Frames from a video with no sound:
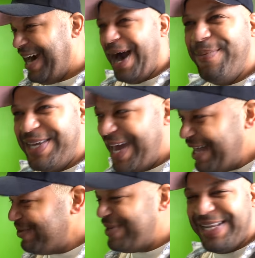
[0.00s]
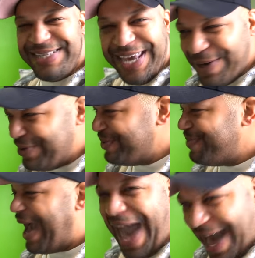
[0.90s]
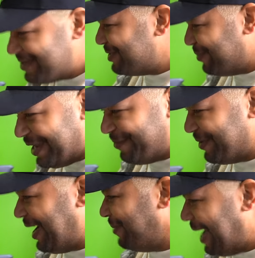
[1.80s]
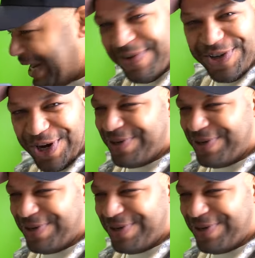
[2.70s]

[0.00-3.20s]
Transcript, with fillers: Really? Yeah, dude, it tickled my up here. I'm not even joking.